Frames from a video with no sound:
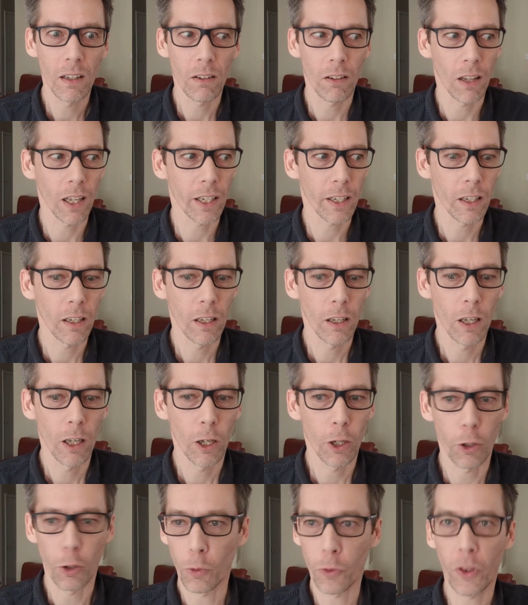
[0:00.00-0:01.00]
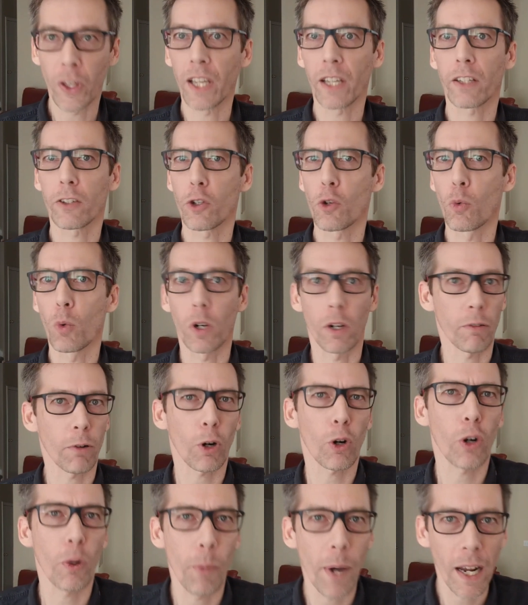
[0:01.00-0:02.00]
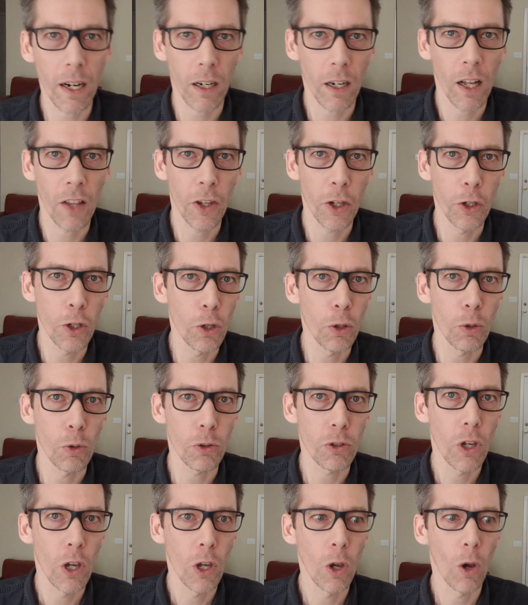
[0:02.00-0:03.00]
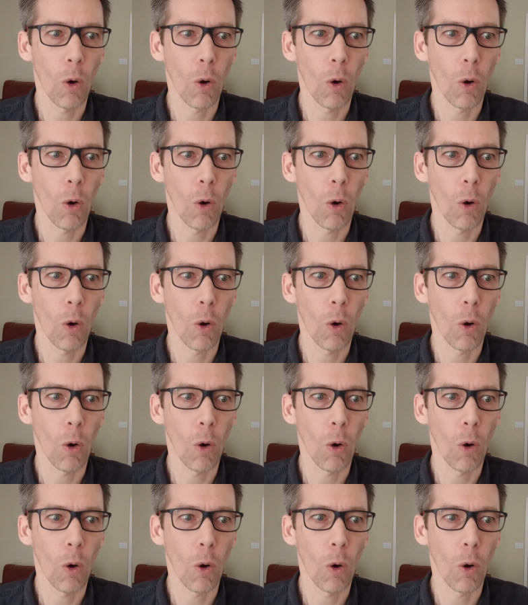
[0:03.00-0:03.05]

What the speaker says: Like, you'd think you would have heard about it on the news,